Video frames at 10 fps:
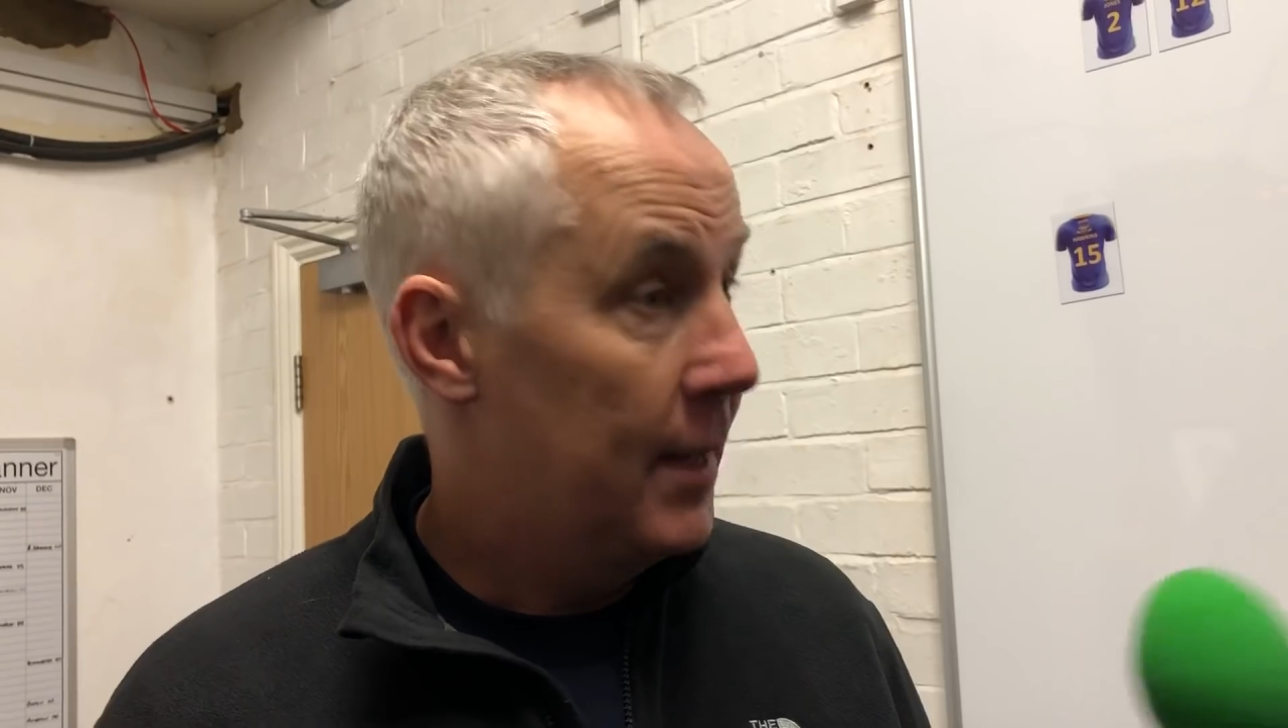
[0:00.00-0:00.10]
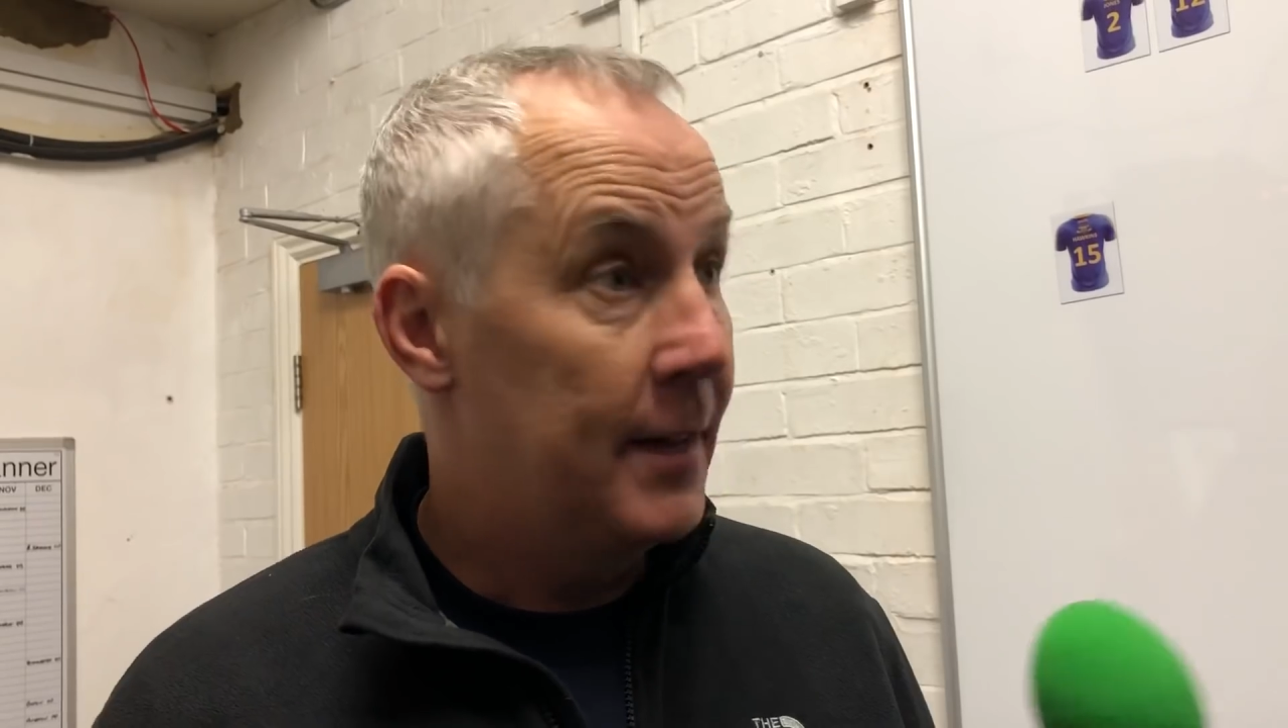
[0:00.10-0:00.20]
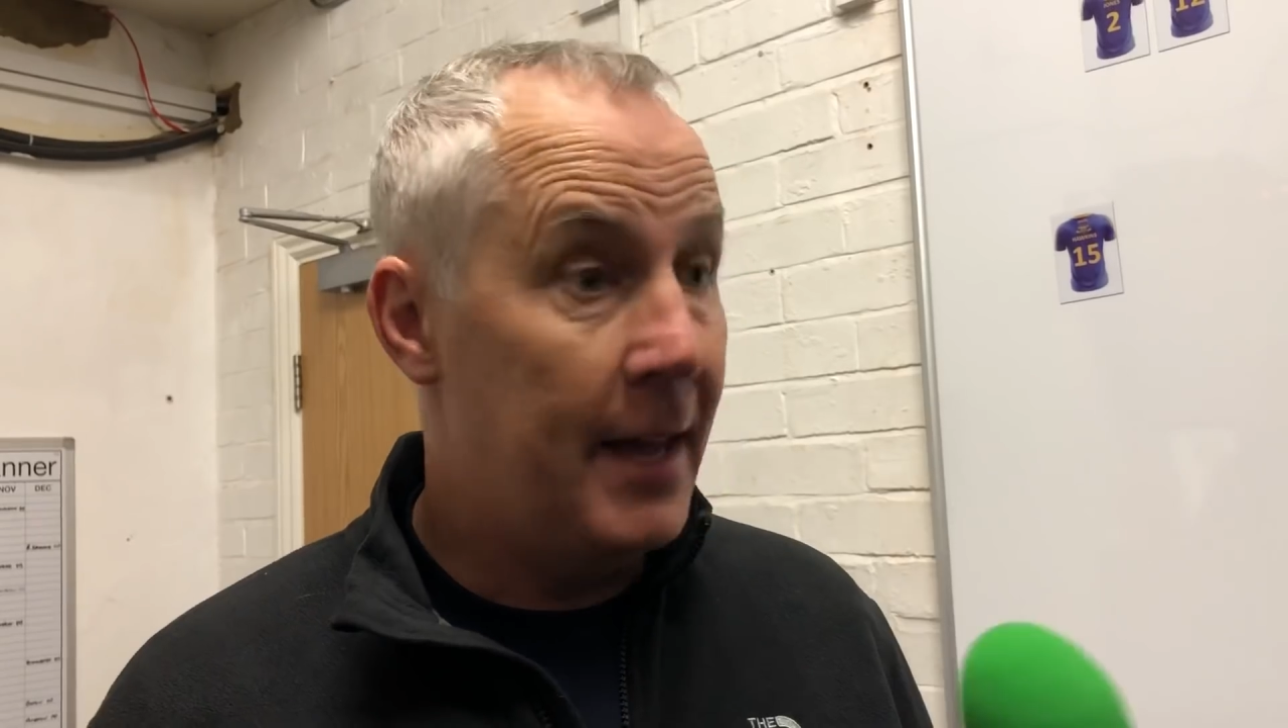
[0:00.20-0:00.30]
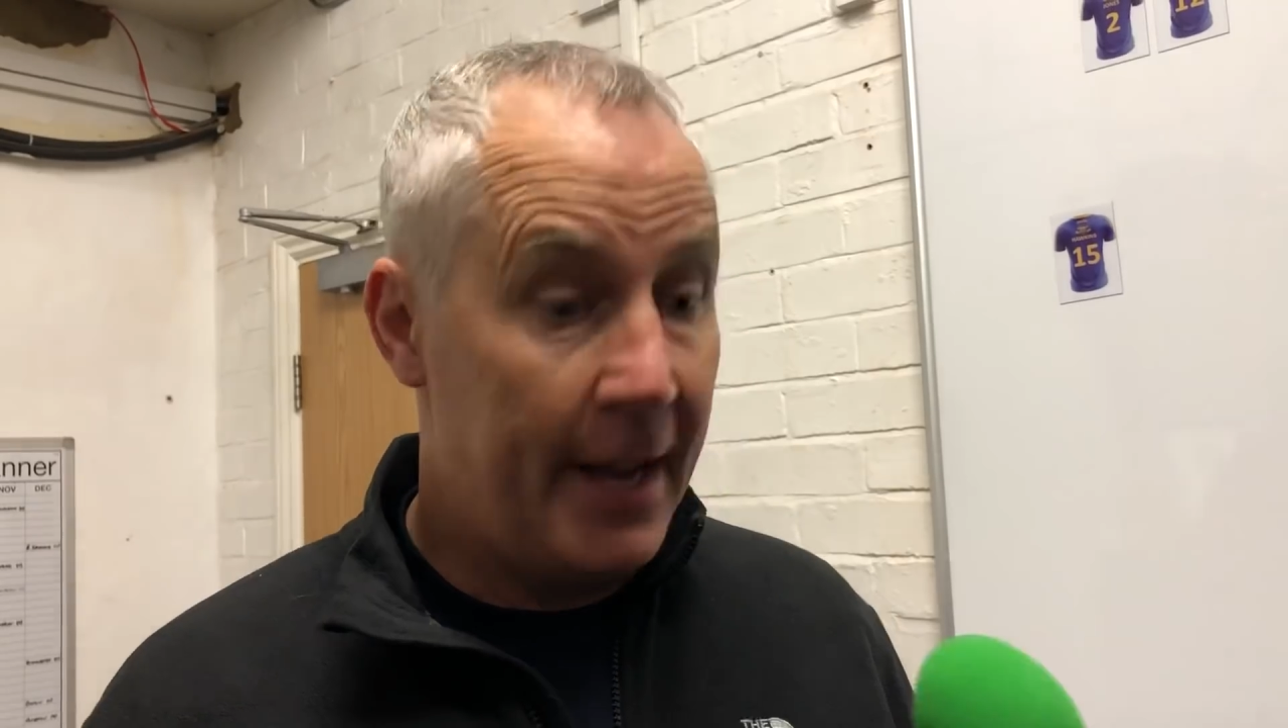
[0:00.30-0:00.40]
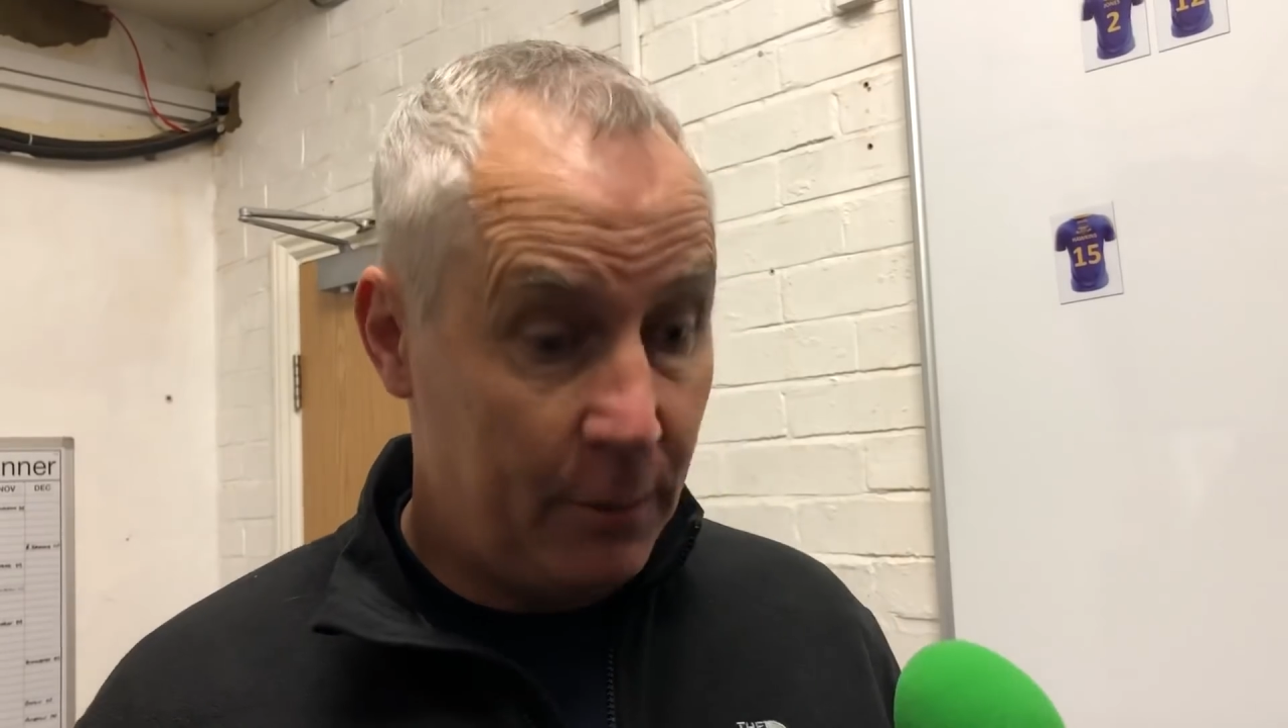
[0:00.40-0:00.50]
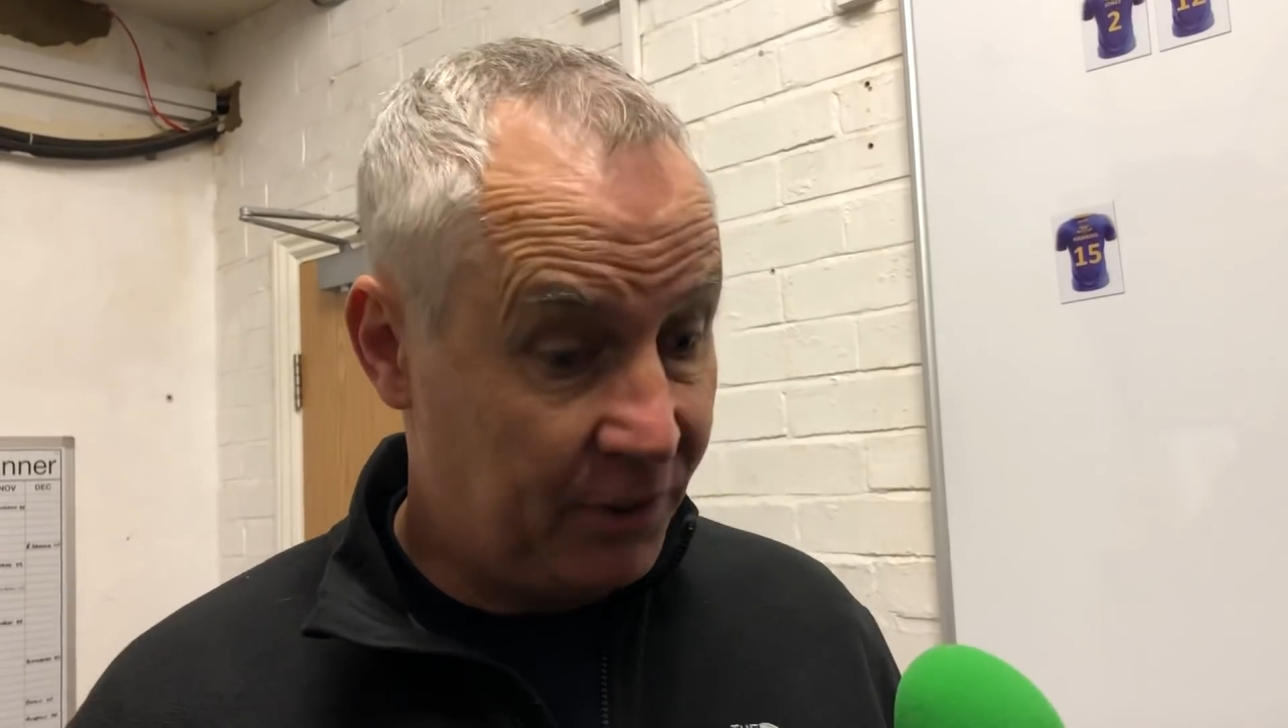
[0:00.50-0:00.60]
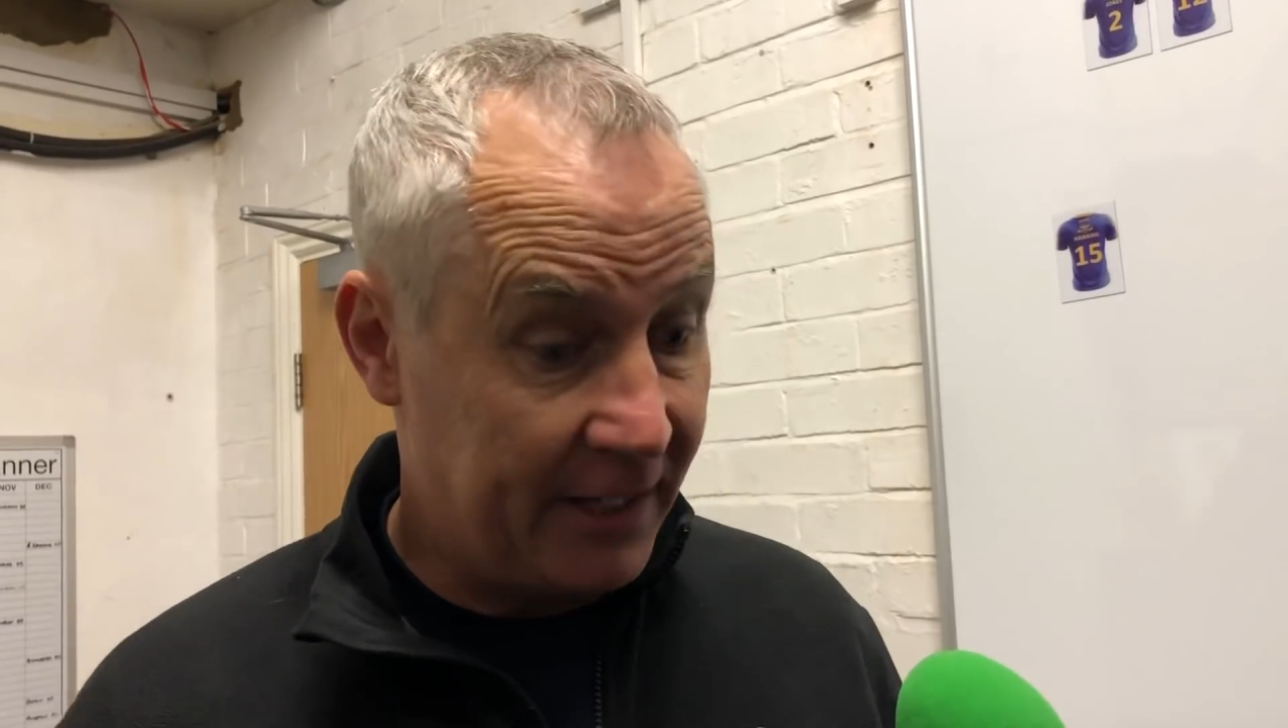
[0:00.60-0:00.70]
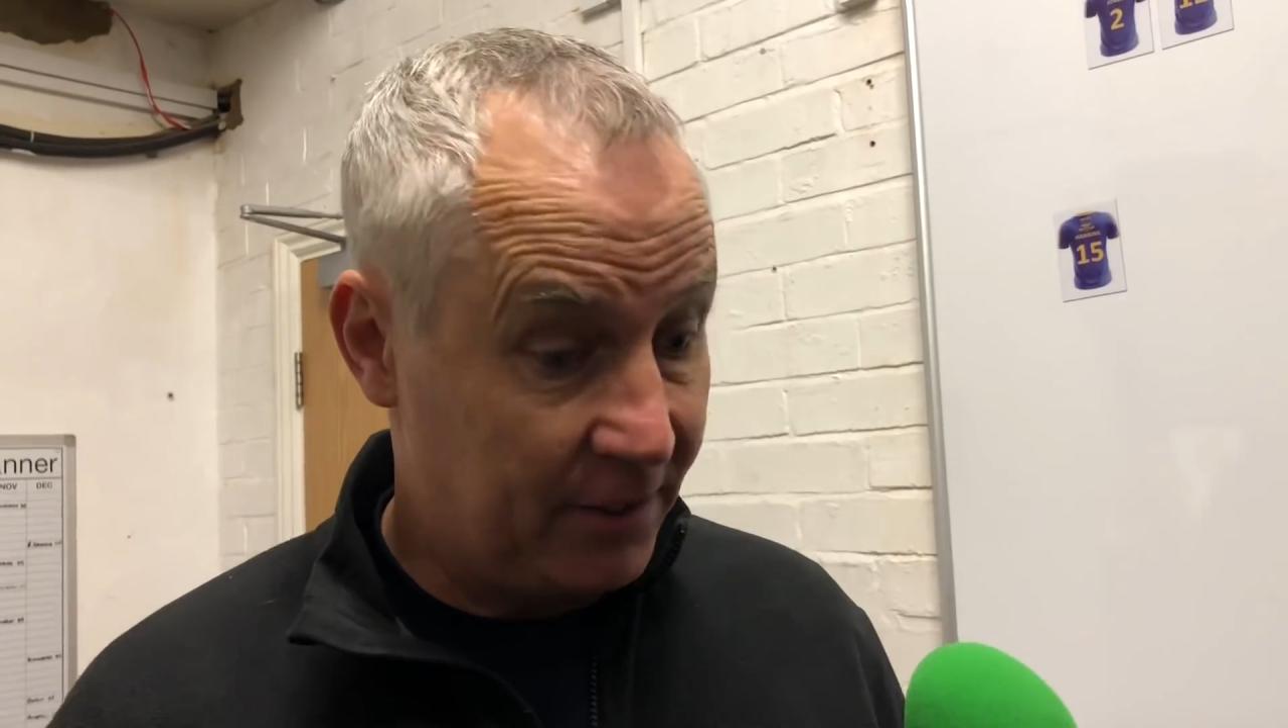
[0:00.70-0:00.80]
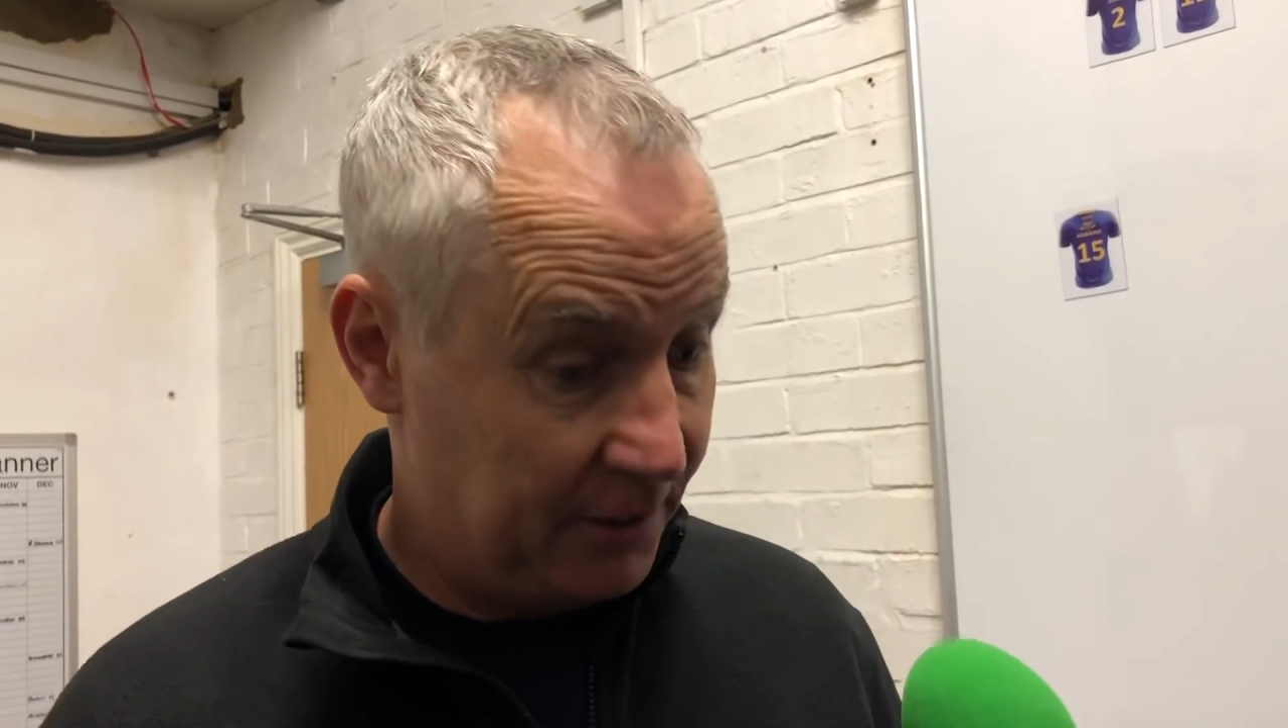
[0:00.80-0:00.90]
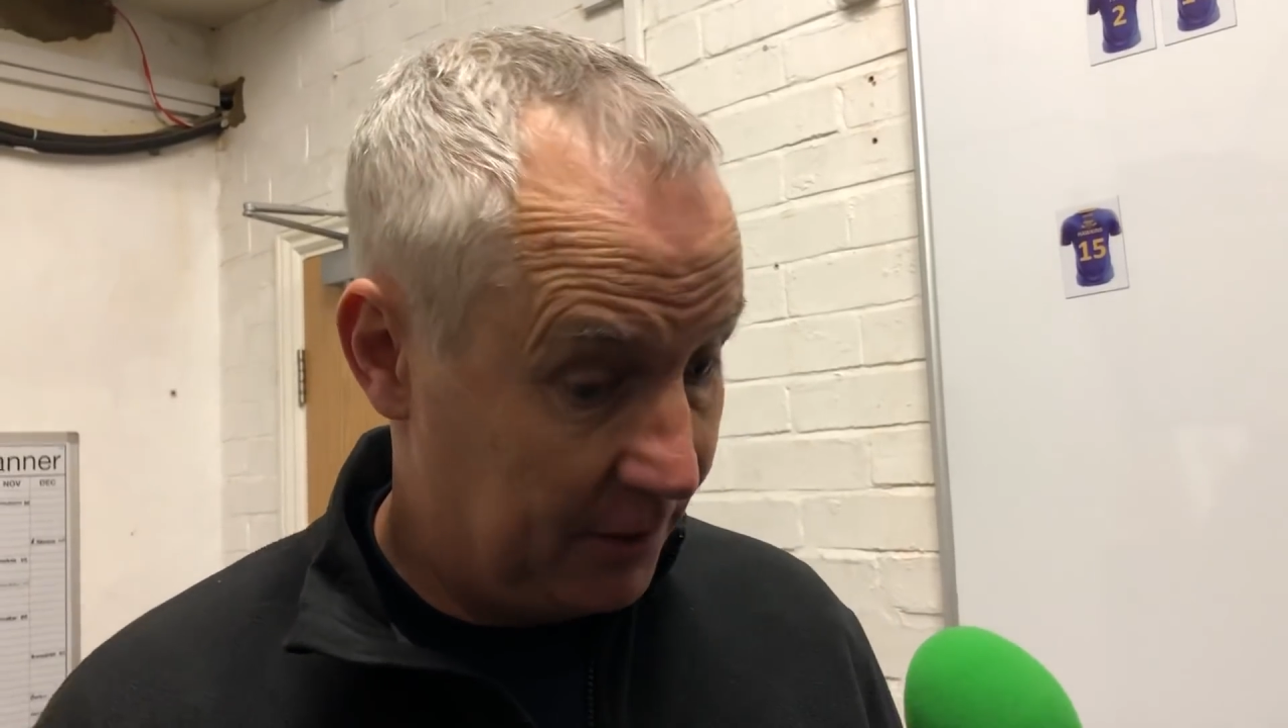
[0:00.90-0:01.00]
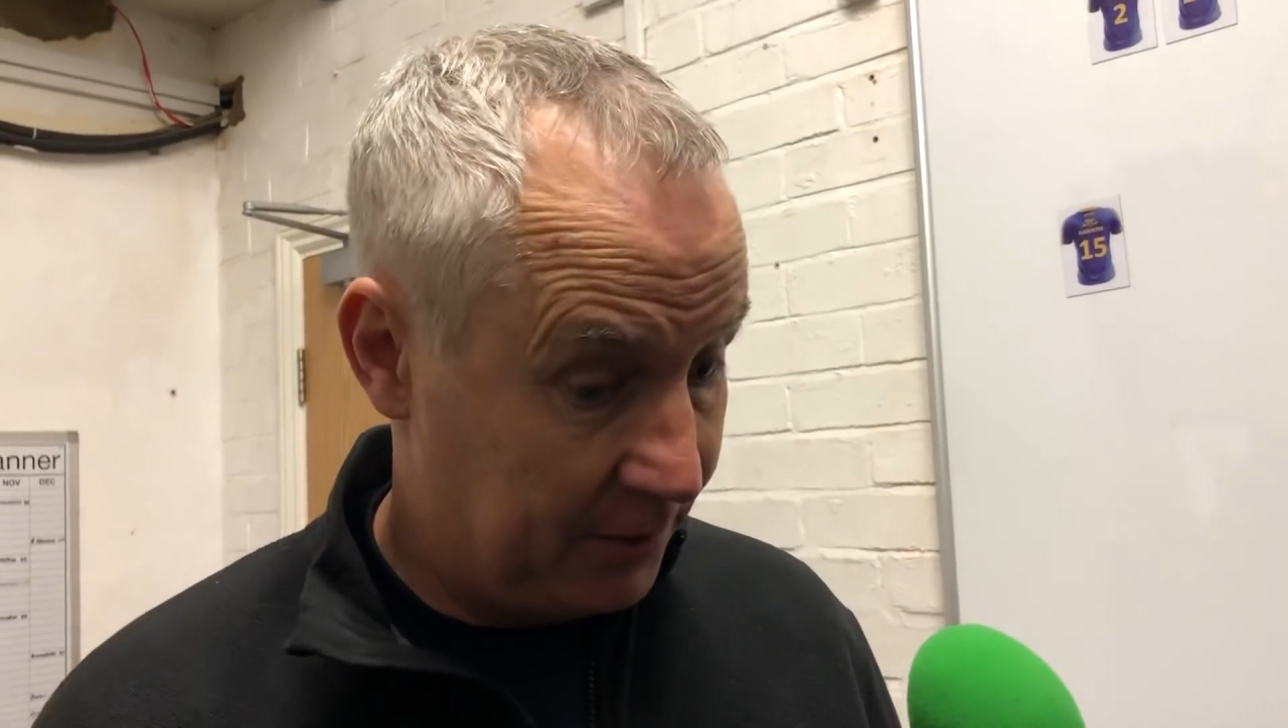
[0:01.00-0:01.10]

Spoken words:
Yeah, he was excellent.